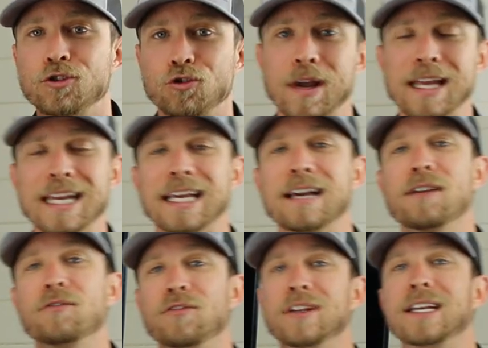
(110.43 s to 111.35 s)
Training
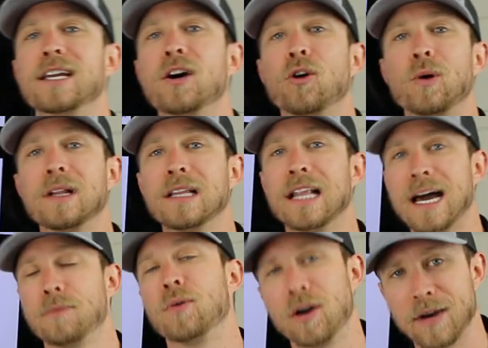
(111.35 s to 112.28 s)
Video
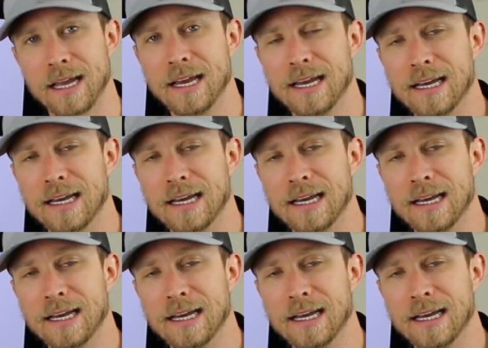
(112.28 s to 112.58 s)
Library.